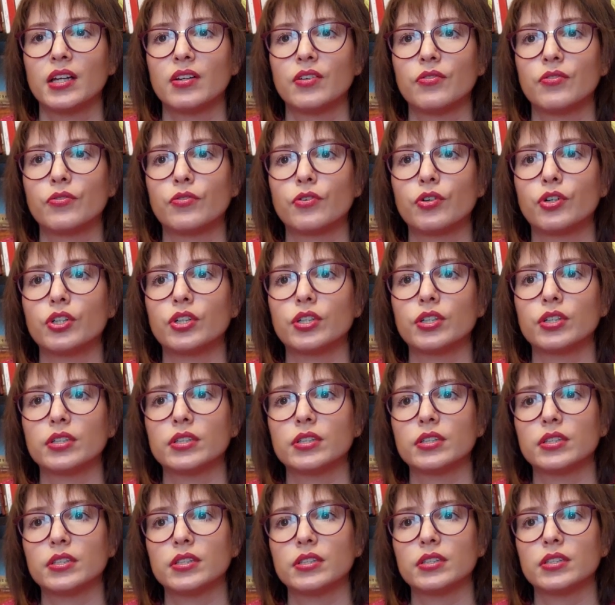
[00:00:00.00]
for
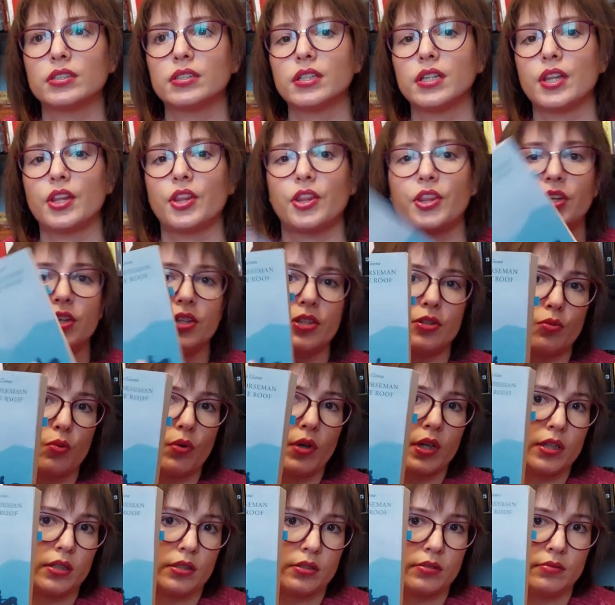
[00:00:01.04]
this
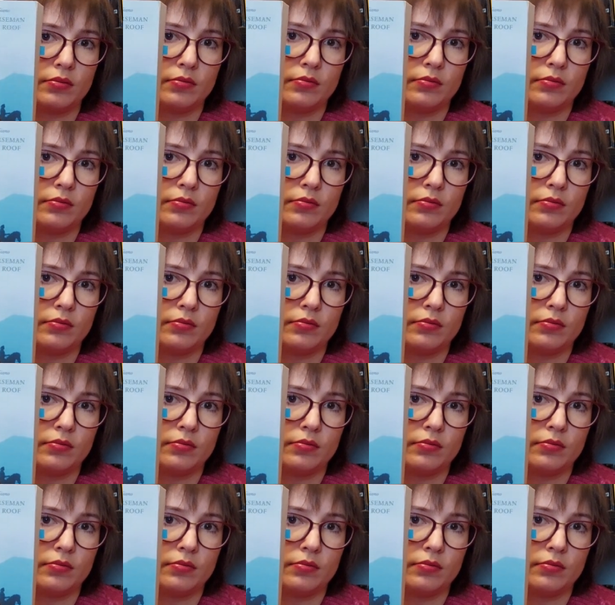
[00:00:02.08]
one.